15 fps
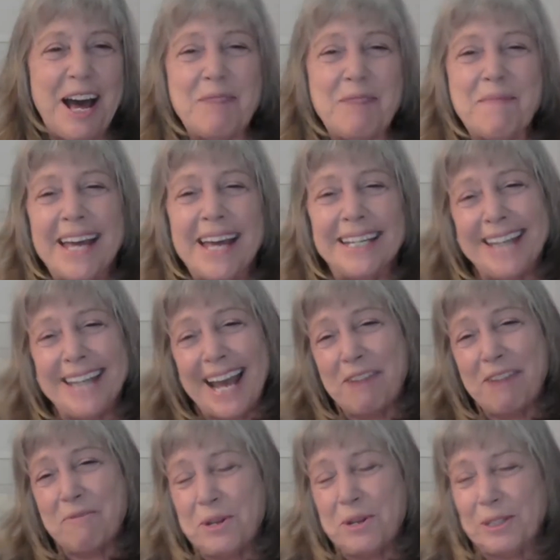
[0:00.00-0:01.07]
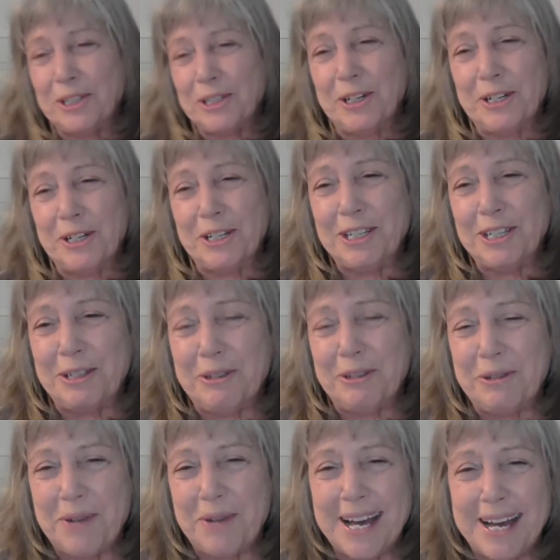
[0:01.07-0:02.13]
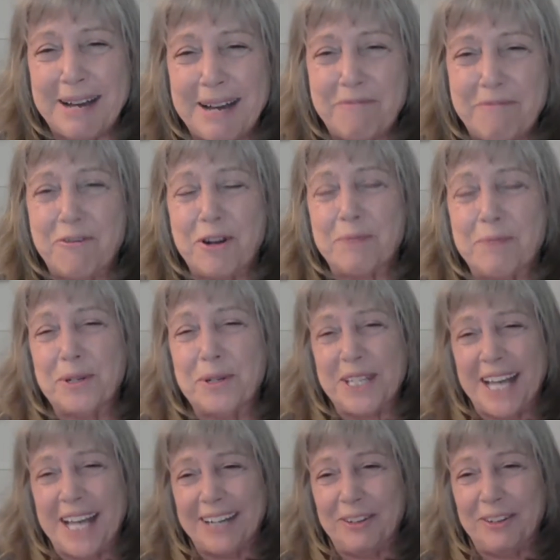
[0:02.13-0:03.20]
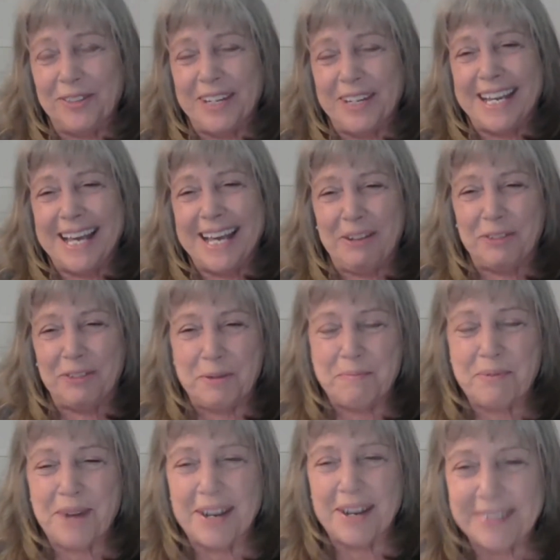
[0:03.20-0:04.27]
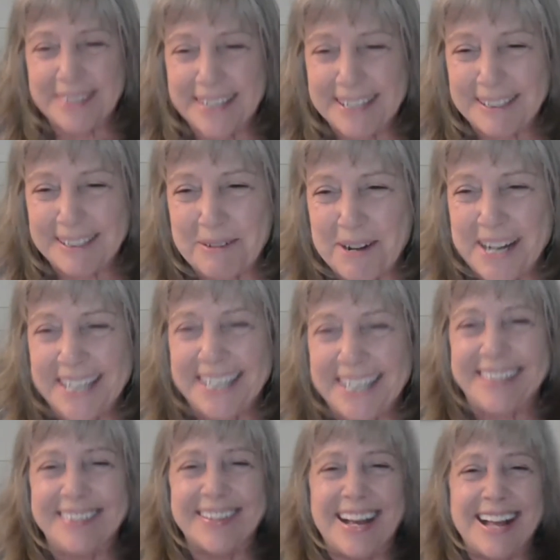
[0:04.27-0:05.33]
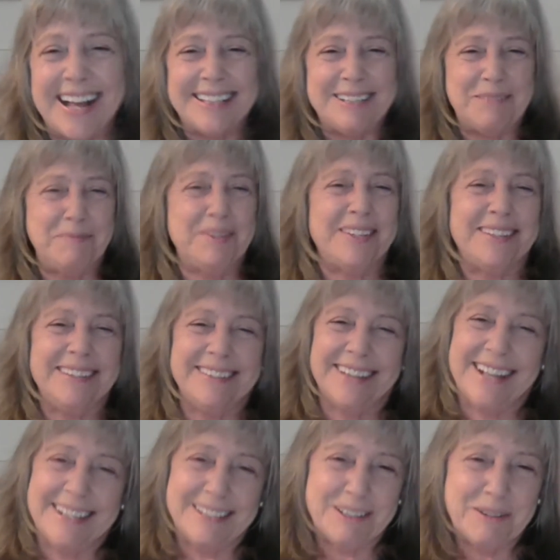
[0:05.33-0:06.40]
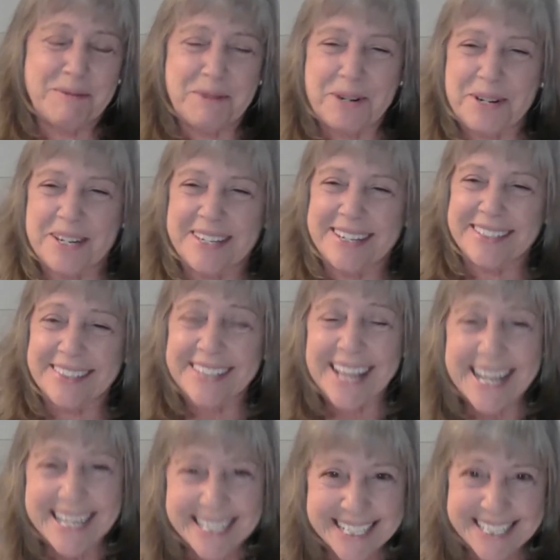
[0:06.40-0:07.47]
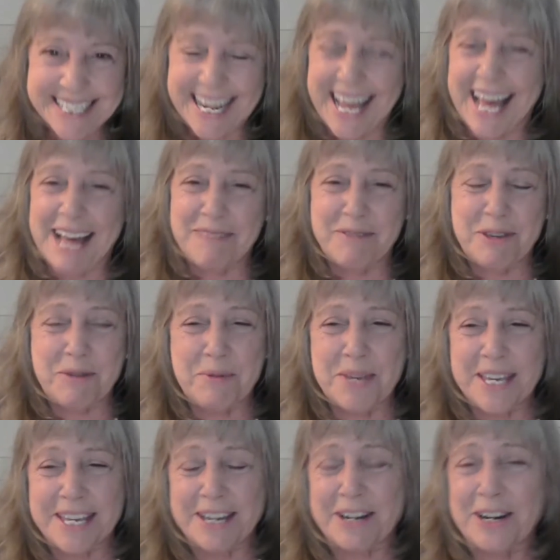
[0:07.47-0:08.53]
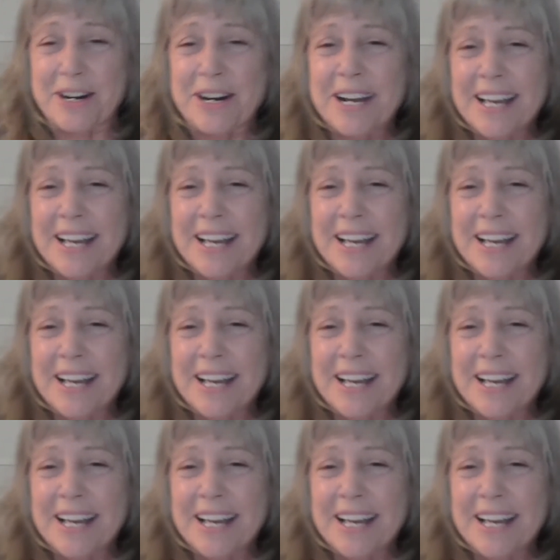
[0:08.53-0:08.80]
And now we'll turn to former Seattle City Council President Lorena González. Ms. González, we're delighted to have you here.